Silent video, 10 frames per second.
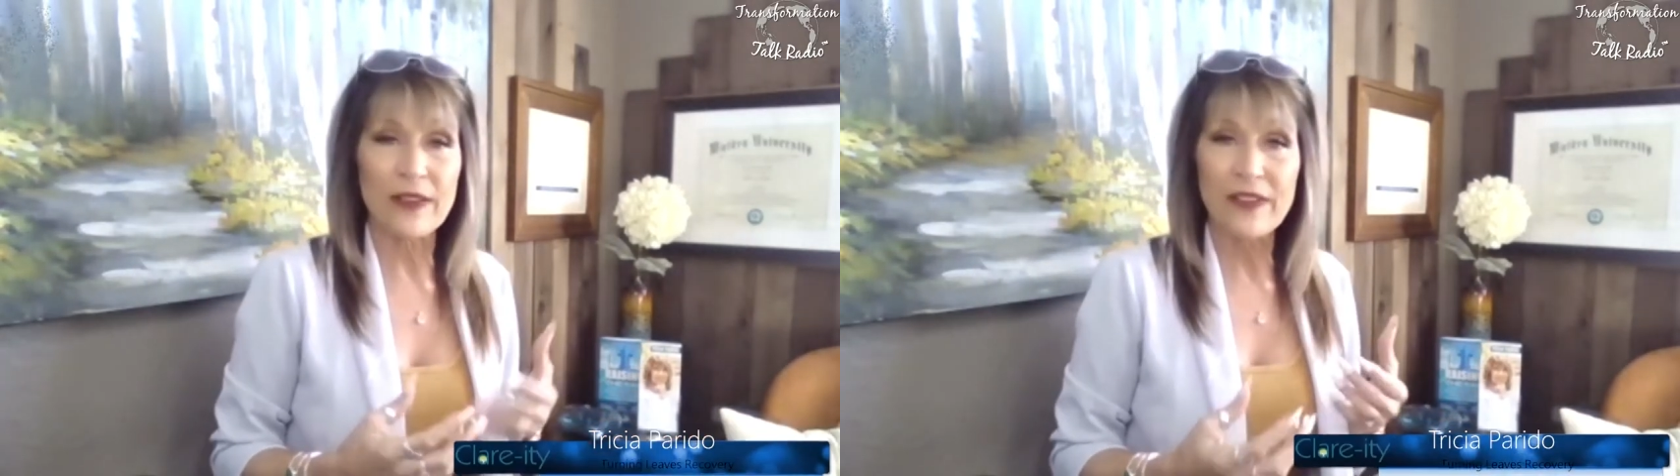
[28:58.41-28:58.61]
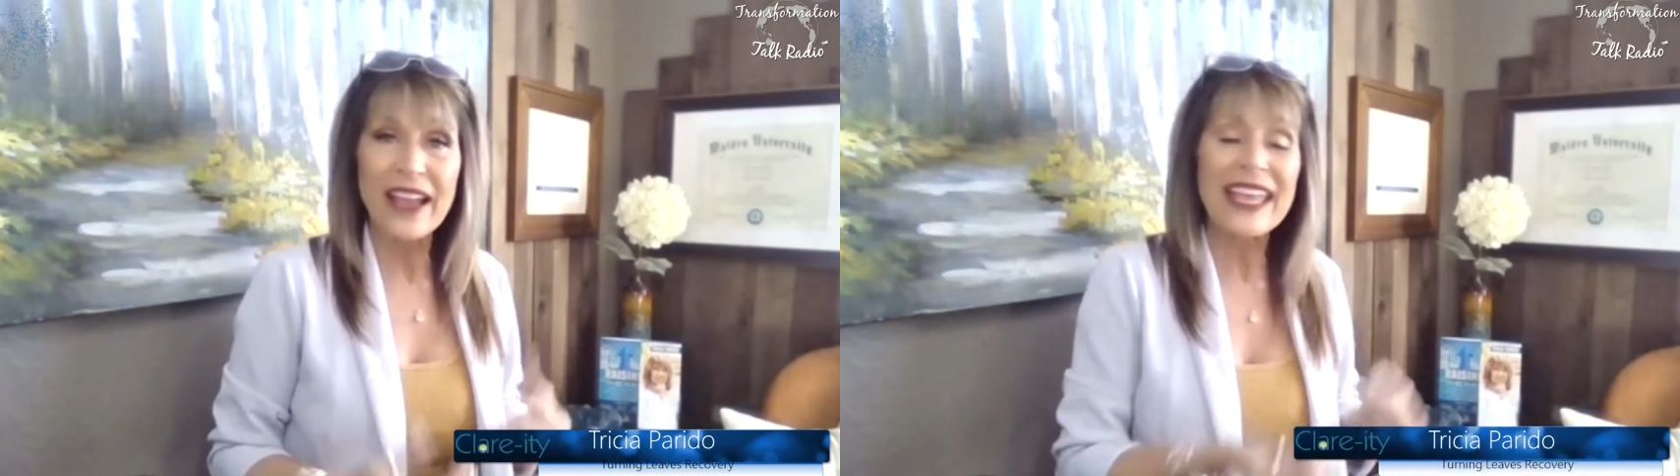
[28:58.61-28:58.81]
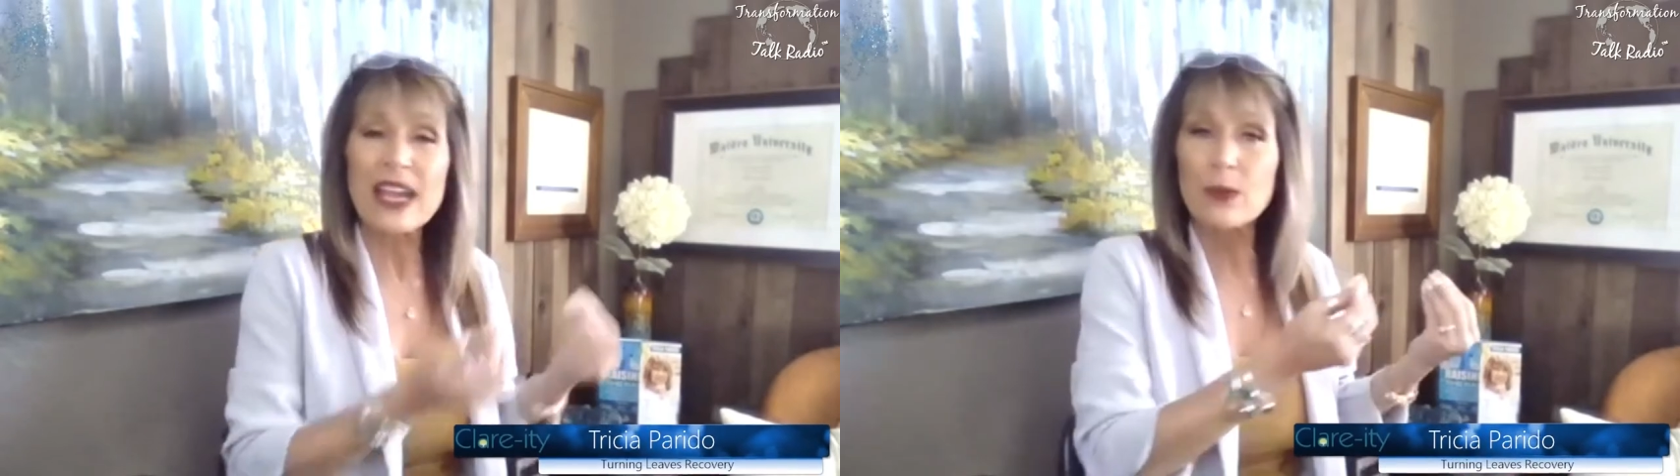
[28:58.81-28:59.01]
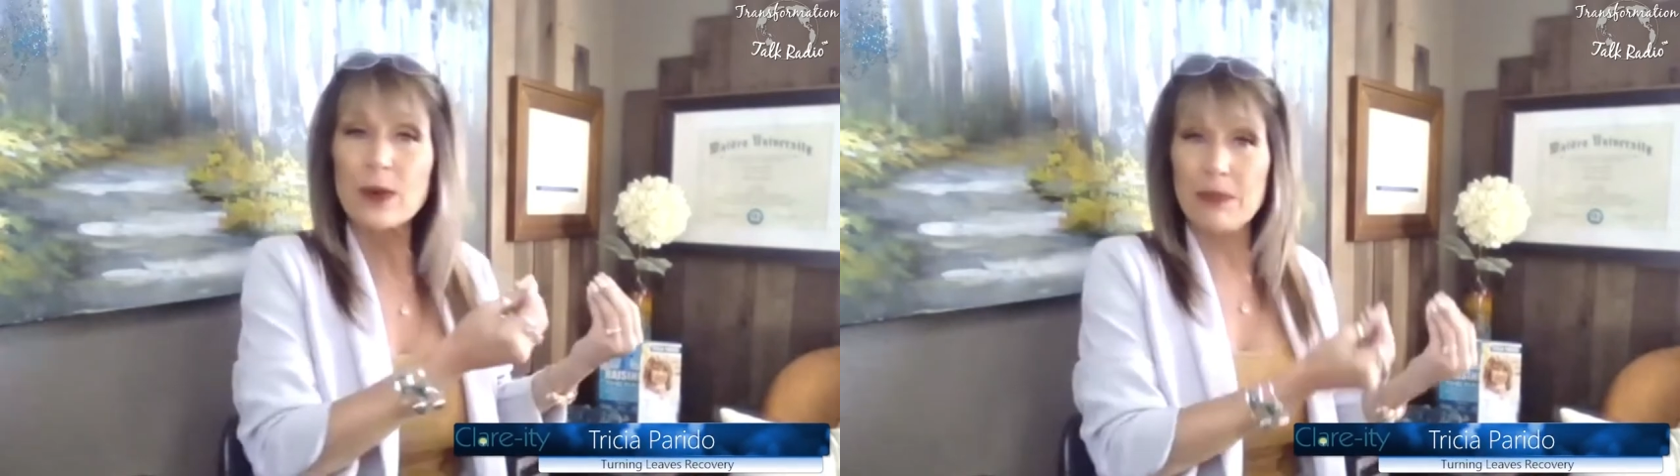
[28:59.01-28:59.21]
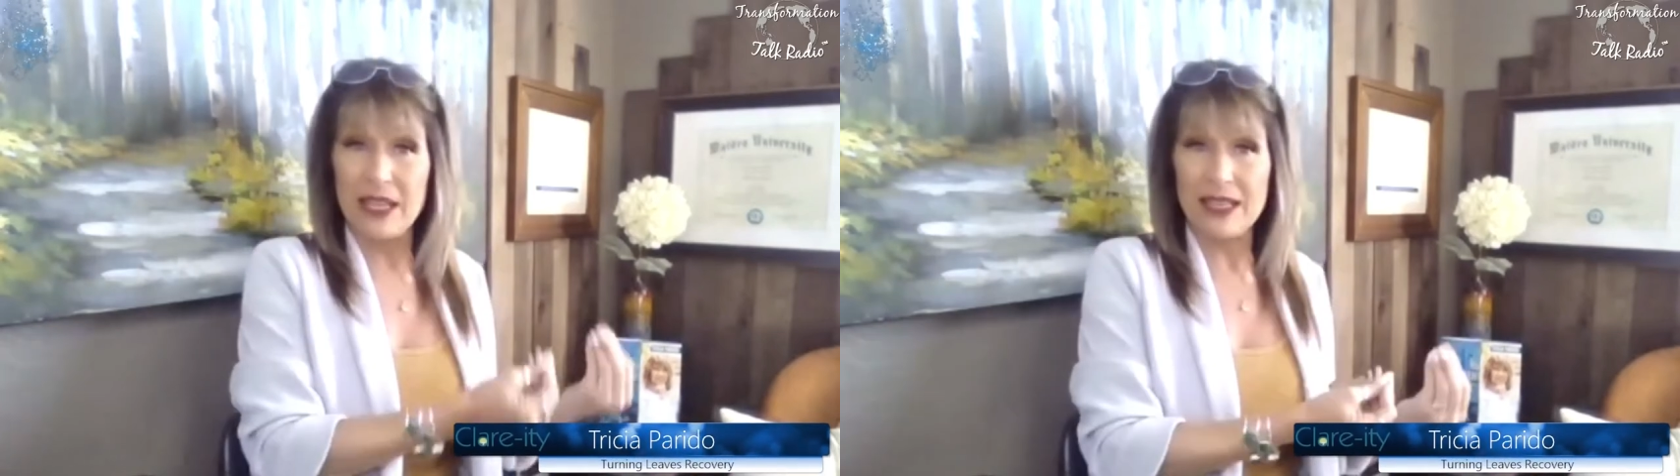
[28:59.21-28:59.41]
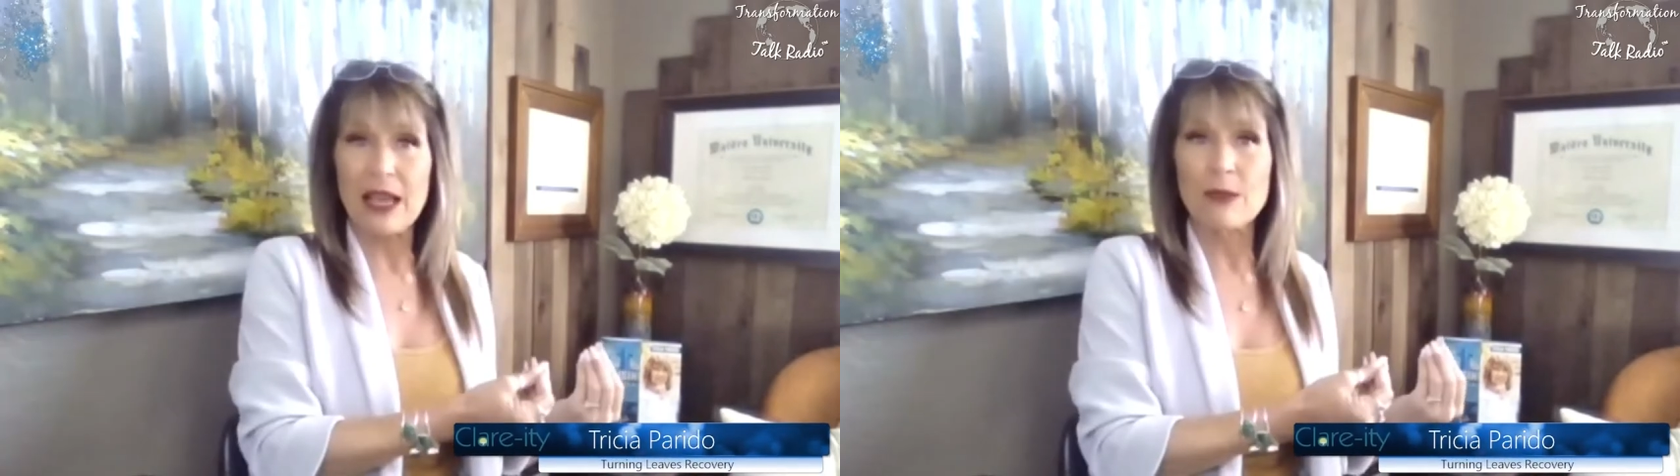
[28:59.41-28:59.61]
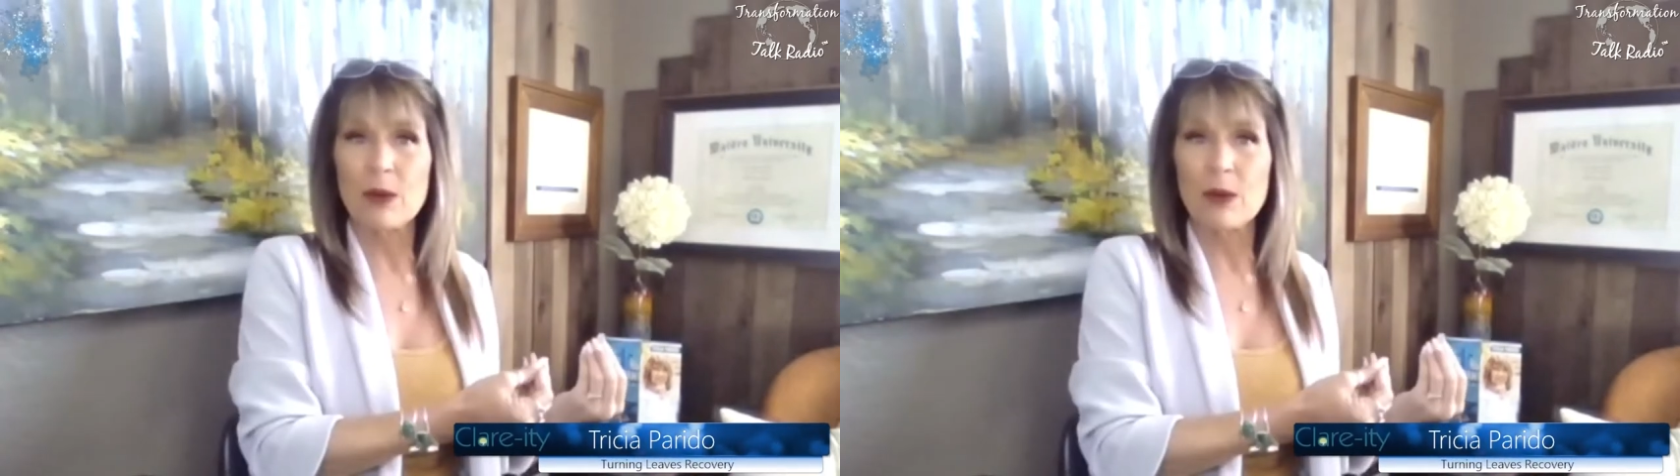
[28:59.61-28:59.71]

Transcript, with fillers: if I can't repeat that